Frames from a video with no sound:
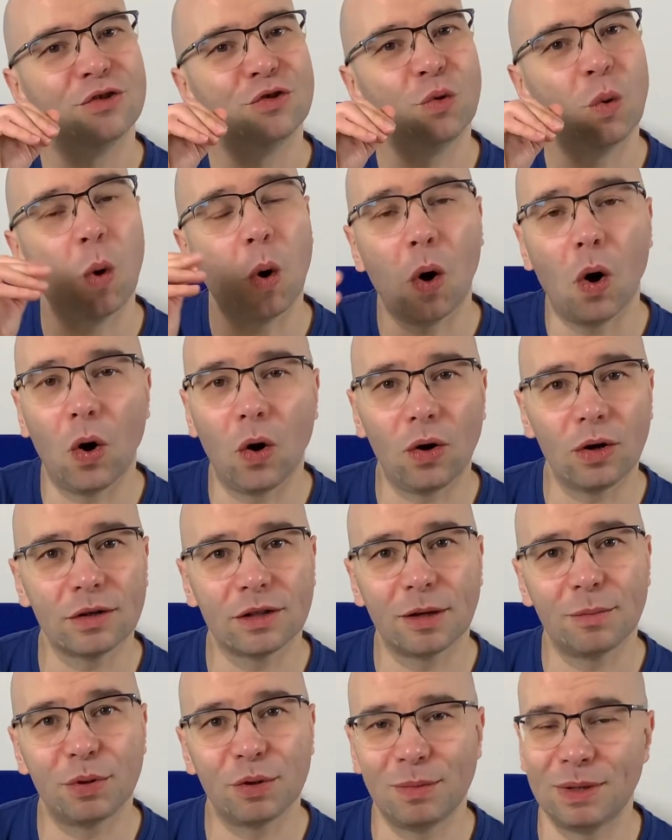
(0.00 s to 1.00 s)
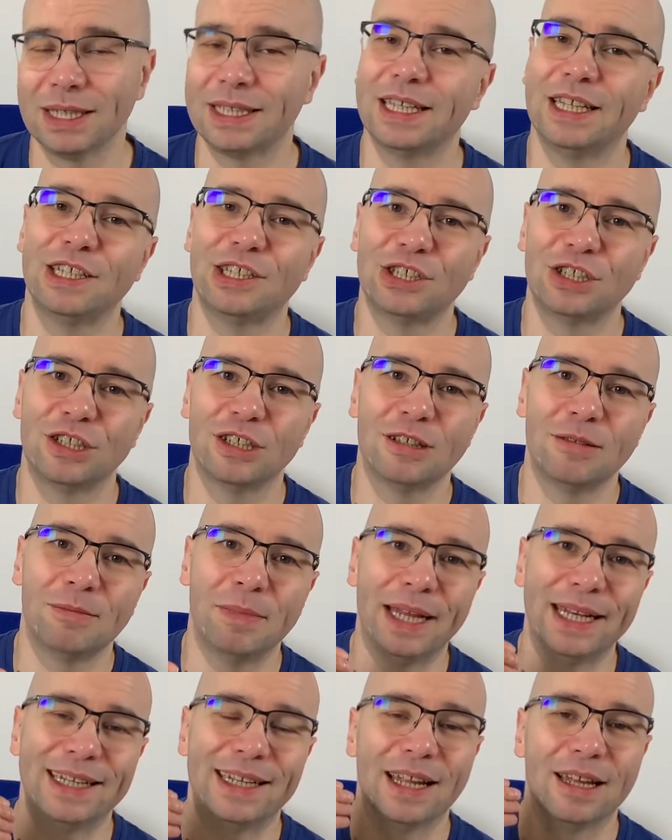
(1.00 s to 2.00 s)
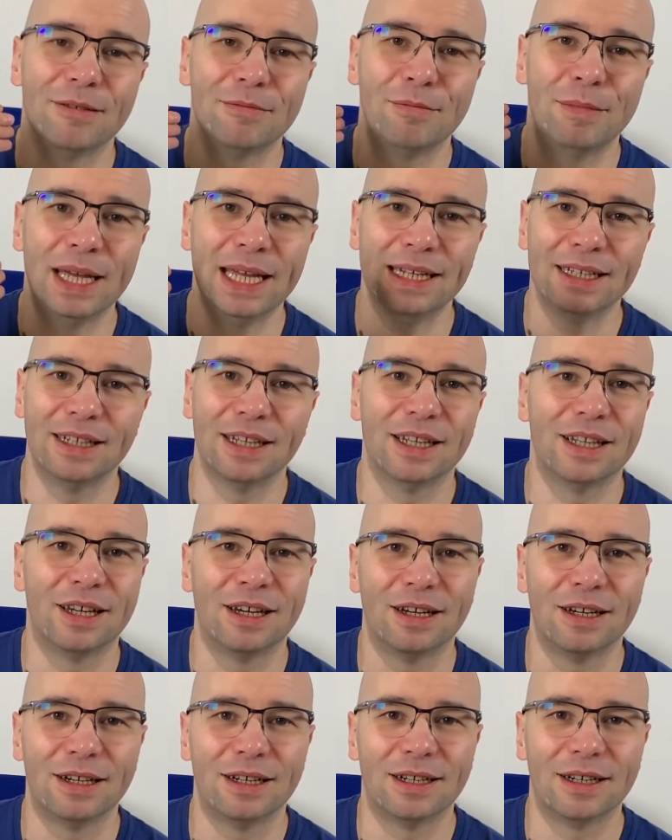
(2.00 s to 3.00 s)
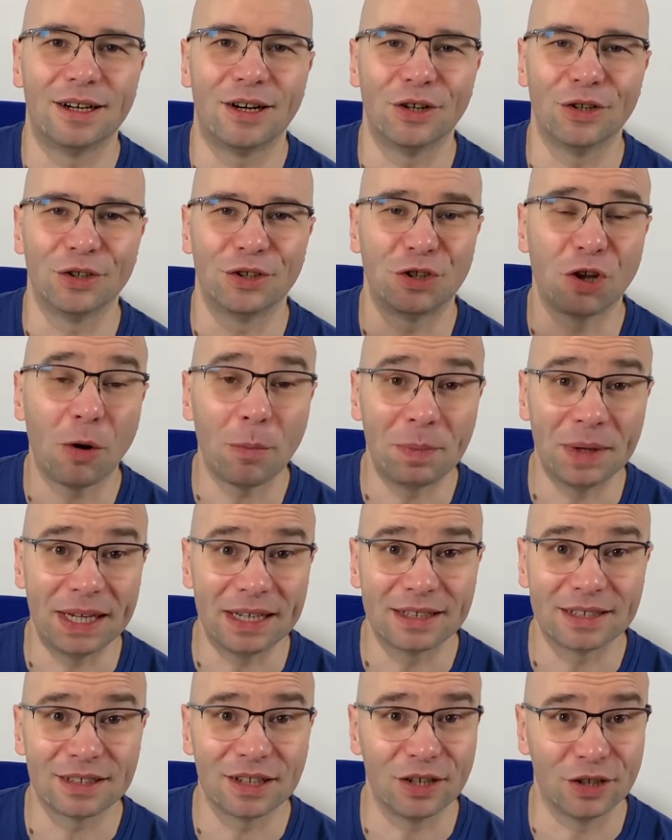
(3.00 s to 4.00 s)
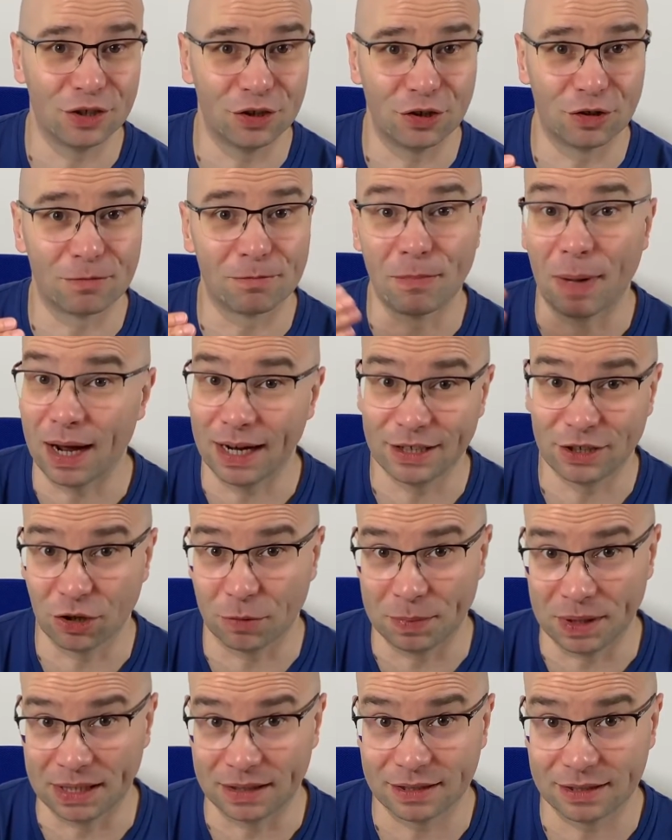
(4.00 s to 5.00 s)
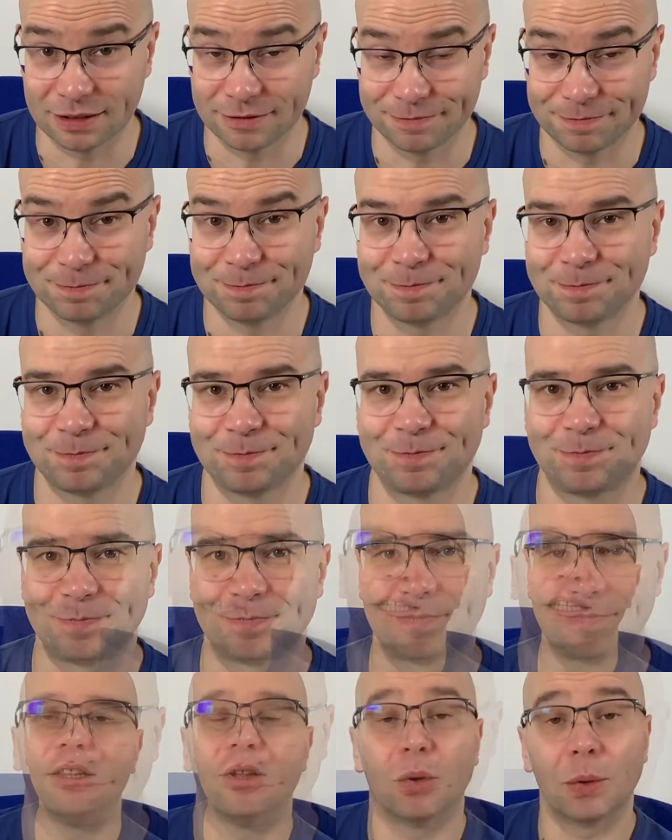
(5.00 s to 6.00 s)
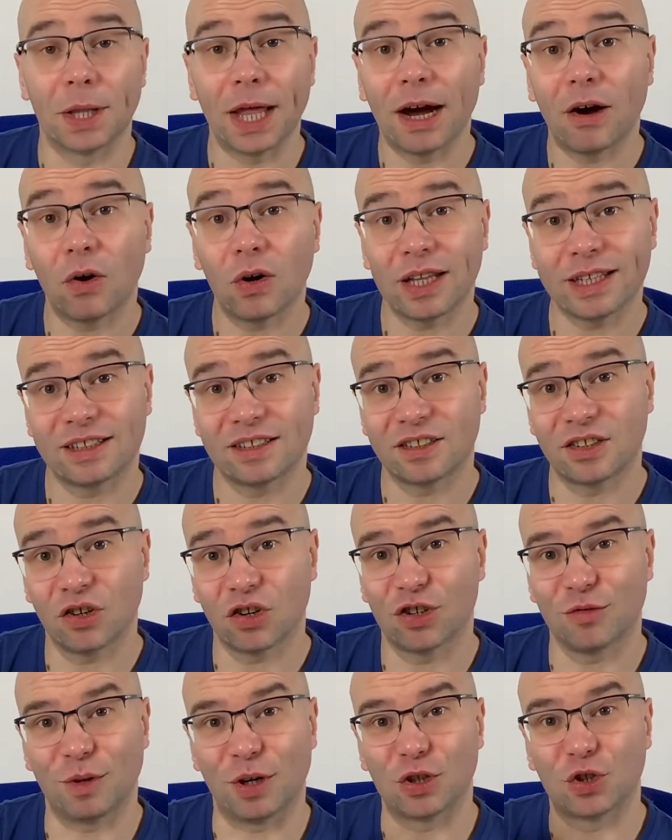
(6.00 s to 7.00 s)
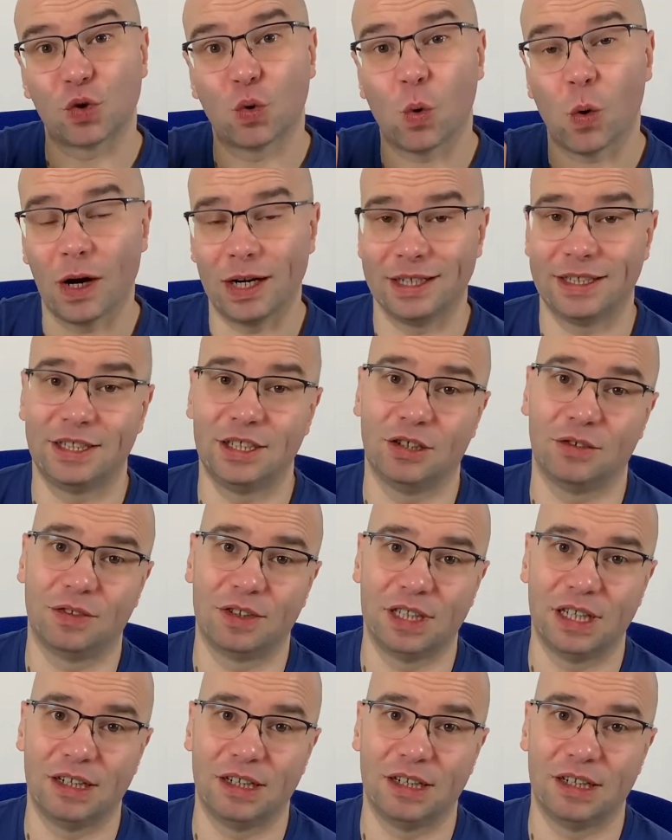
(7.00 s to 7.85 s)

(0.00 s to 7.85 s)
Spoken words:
to all the publications made on topics under my topics. So now let's talk about quality of